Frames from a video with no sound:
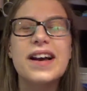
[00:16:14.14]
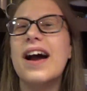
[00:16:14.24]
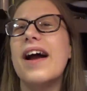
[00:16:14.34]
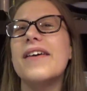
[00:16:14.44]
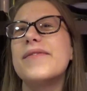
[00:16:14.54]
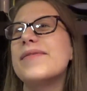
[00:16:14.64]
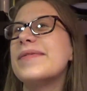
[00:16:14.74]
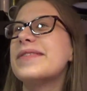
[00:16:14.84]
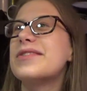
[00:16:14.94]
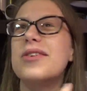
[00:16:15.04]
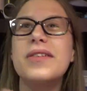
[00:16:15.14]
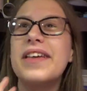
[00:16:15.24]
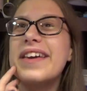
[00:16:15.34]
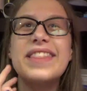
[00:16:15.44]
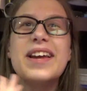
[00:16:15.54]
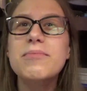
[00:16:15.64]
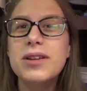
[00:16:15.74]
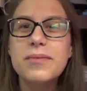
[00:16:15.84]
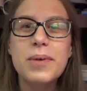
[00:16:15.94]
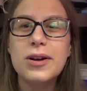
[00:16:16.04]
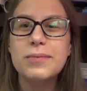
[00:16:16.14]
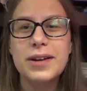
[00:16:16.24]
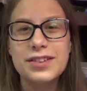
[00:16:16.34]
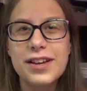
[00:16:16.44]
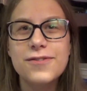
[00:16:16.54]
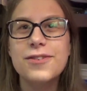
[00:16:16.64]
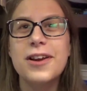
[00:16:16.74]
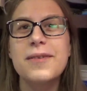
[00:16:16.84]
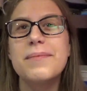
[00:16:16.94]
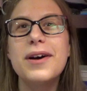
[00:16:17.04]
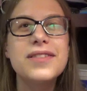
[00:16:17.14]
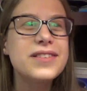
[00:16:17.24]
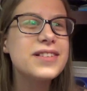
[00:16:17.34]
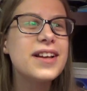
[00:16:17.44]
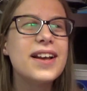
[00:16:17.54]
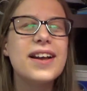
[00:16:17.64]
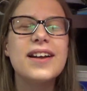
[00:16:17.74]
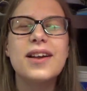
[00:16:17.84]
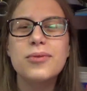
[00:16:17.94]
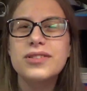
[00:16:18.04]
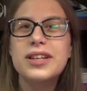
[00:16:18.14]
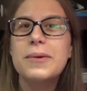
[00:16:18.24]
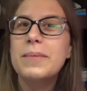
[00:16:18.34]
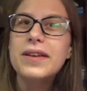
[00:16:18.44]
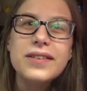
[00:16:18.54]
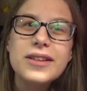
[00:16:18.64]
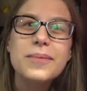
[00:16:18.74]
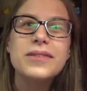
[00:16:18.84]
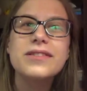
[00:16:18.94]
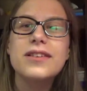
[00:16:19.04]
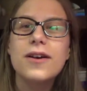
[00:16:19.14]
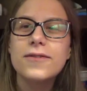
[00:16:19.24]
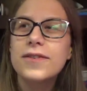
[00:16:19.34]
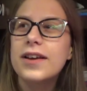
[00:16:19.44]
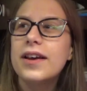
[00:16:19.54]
like, they had been a part of my life for 8 months, and I was gonna miss them and stuff.